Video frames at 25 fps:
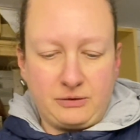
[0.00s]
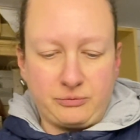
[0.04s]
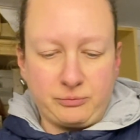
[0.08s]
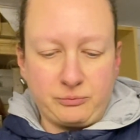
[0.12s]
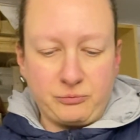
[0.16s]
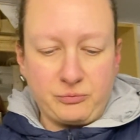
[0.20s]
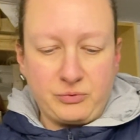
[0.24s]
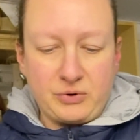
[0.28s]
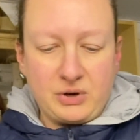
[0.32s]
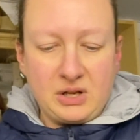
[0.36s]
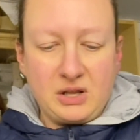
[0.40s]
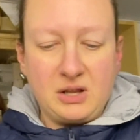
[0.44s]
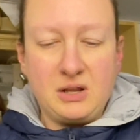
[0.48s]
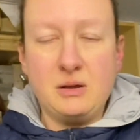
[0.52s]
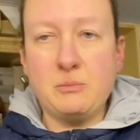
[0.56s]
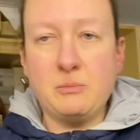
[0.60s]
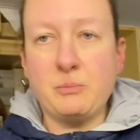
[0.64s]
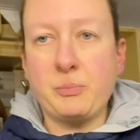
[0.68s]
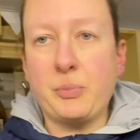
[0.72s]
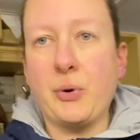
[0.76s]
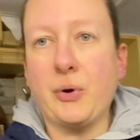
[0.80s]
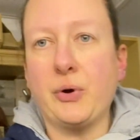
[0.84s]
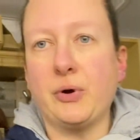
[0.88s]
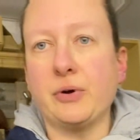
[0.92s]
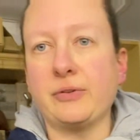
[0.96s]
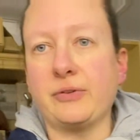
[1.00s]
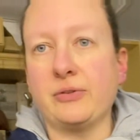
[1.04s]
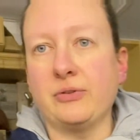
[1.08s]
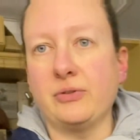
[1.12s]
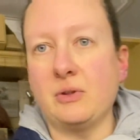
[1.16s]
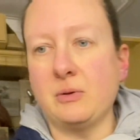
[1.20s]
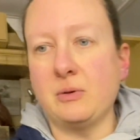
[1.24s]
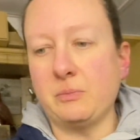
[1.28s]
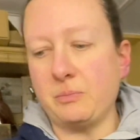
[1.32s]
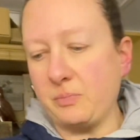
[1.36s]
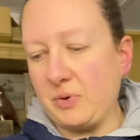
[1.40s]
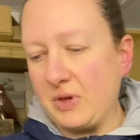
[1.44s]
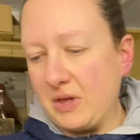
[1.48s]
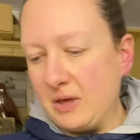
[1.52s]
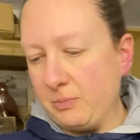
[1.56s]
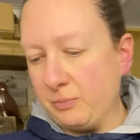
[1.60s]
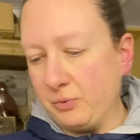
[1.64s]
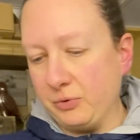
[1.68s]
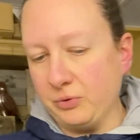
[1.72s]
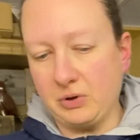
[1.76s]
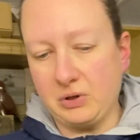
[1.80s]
really important that people